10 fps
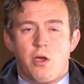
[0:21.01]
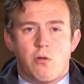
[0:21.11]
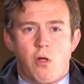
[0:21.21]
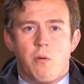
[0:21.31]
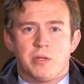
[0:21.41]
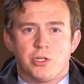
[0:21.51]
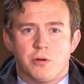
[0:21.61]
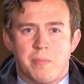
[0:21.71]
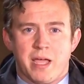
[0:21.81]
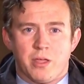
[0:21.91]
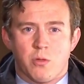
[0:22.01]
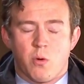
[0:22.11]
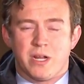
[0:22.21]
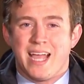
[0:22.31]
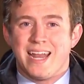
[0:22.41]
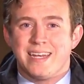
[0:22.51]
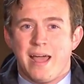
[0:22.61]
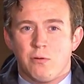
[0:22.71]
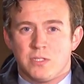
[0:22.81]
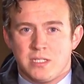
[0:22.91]
the Oklahoma Turnpike Authority
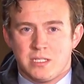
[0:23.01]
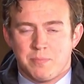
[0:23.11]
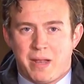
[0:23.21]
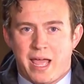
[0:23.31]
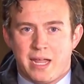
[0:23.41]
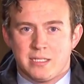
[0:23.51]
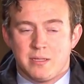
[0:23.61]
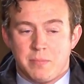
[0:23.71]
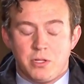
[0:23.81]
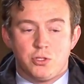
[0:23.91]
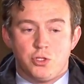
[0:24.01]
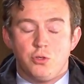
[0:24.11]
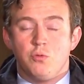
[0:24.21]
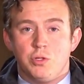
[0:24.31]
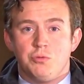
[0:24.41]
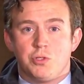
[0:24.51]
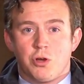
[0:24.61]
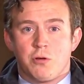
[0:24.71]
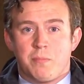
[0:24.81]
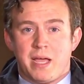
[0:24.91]
announced its plan to build two new
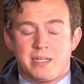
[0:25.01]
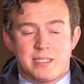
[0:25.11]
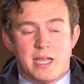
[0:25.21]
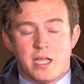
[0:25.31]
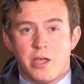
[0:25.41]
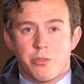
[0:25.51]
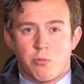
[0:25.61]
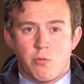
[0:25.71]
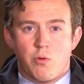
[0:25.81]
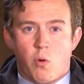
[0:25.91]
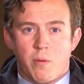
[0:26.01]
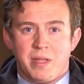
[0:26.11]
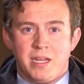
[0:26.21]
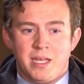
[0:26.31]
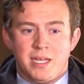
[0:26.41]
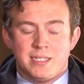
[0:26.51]
turnpikes that cut through Norman.